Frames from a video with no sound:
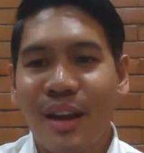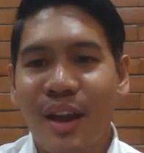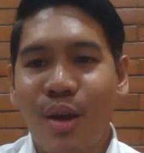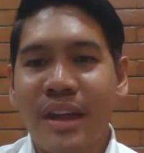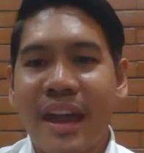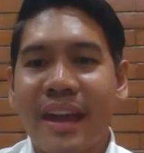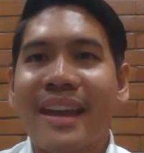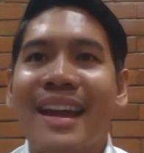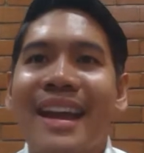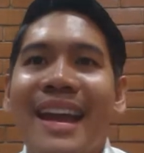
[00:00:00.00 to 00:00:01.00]
Okay,
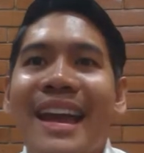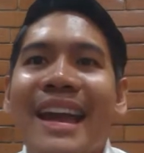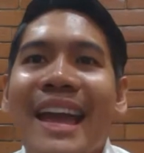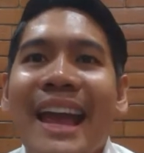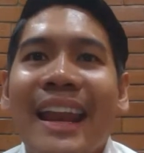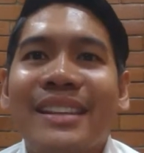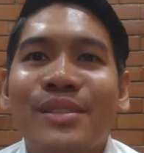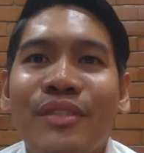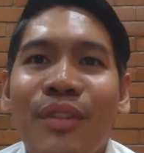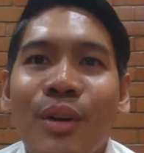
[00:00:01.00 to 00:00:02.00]
let's
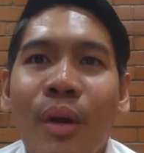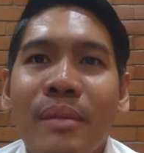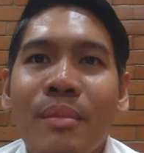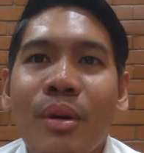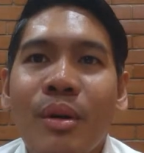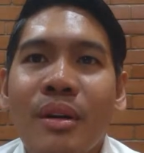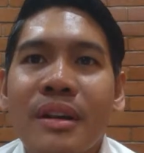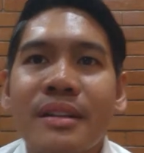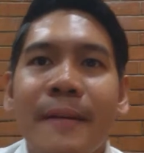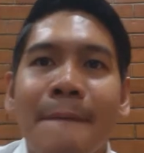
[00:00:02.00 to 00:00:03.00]
look for one
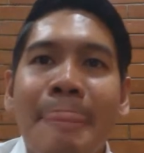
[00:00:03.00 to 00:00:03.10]
more.